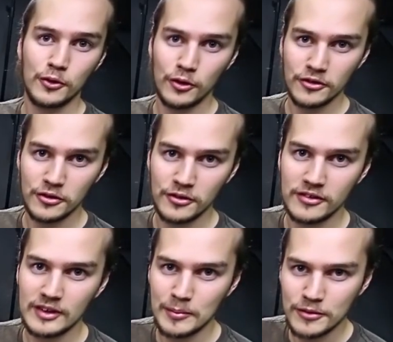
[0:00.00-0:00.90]
course to do the
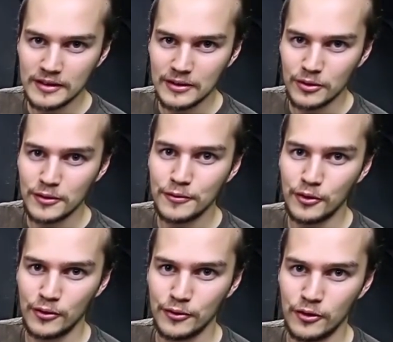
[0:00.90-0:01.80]
same thing with the
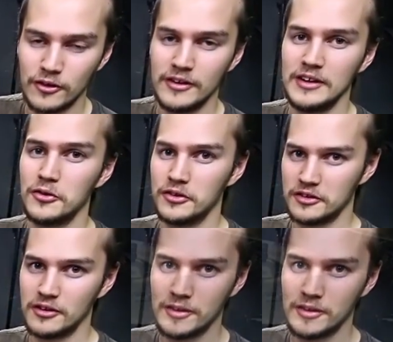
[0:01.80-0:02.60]
4/4 in the original